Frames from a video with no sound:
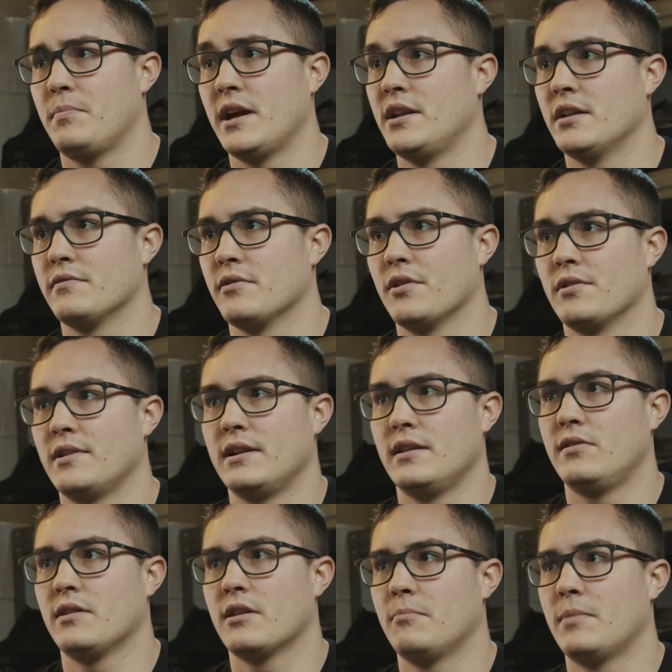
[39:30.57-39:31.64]
I never heard
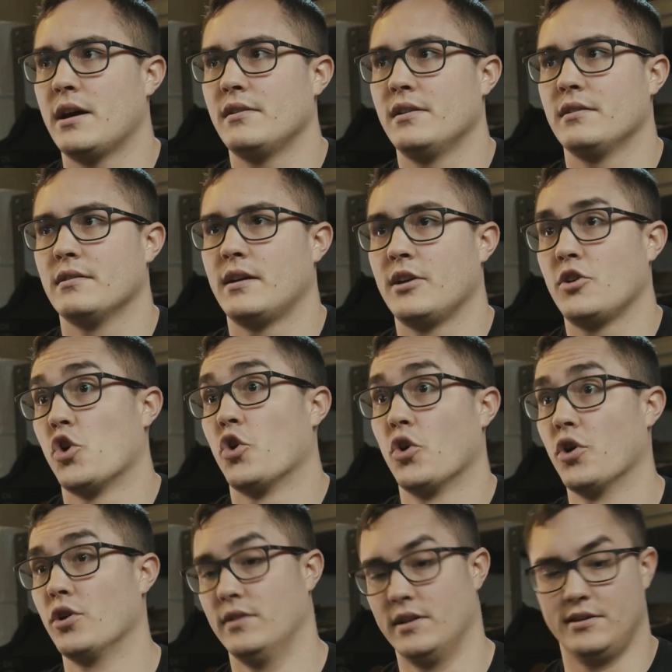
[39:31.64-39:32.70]
anything about it. I
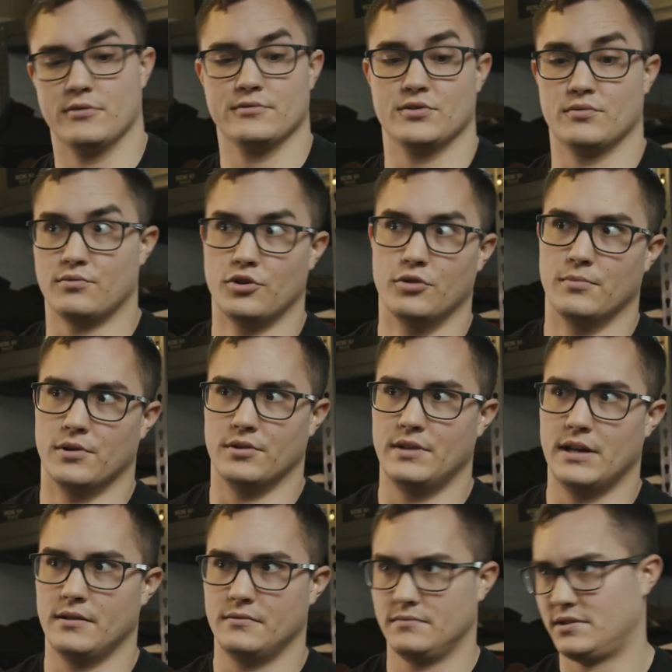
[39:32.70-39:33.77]
heard that there was a rumor
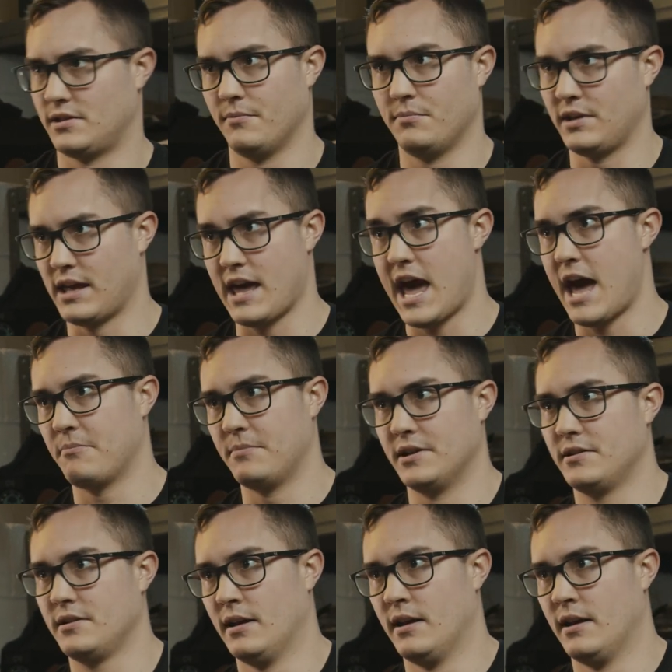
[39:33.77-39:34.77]
that something happened.